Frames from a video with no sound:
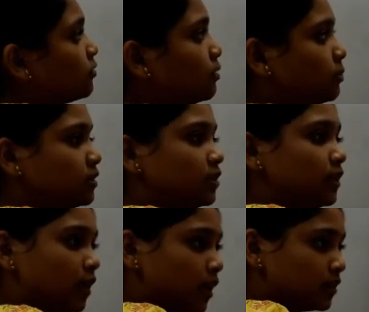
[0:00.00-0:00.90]

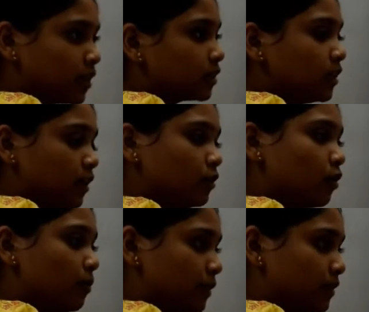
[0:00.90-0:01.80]
seeing in our succeeding
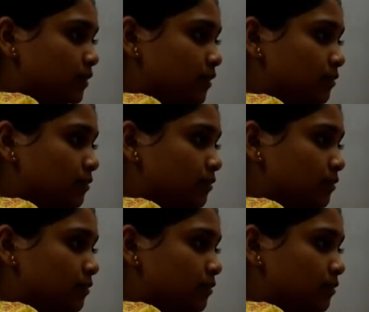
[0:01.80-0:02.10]
topics.